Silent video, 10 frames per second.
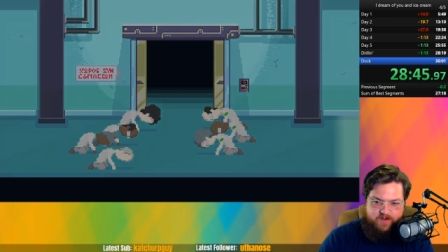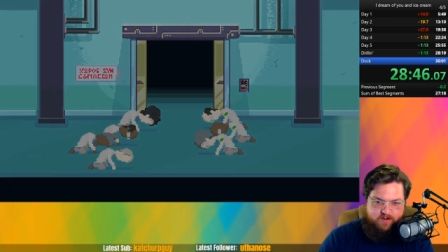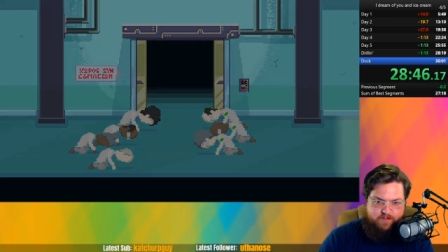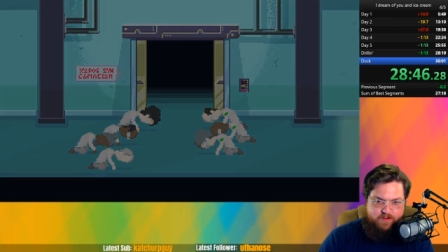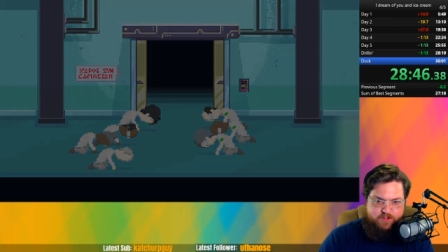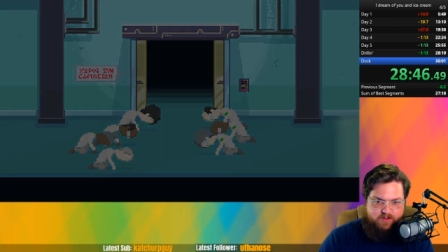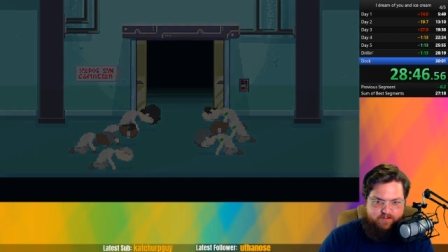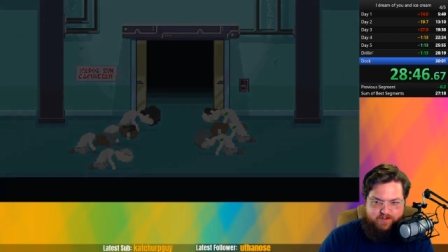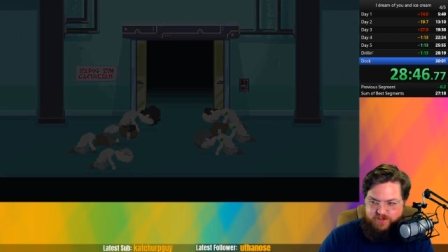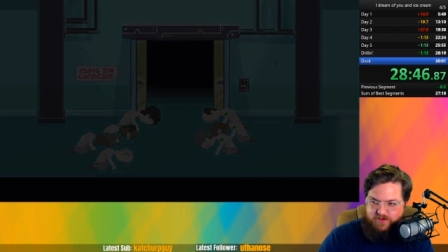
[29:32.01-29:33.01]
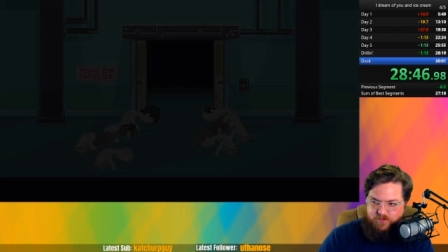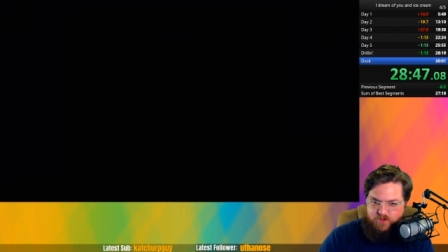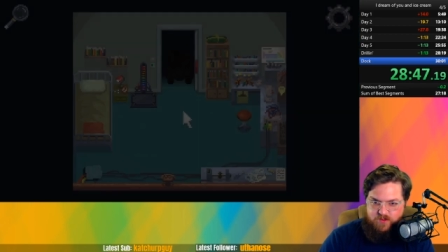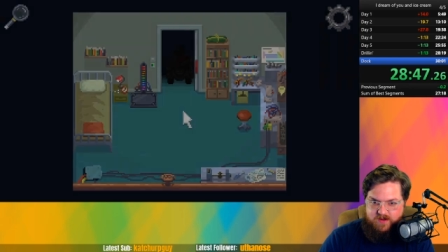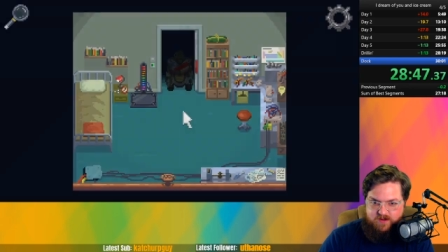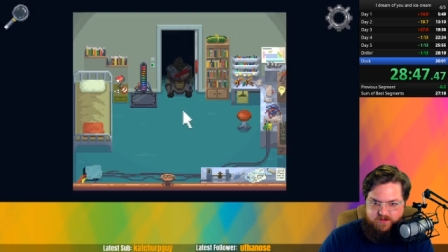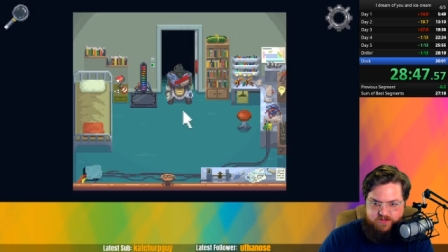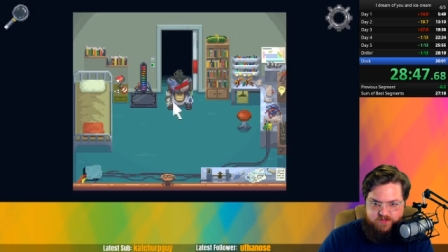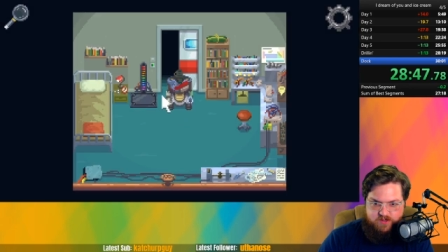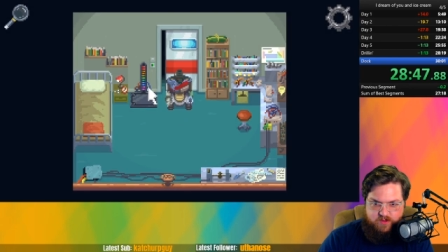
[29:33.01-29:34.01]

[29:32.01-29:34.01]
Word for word: unofficially, officially world record because there's no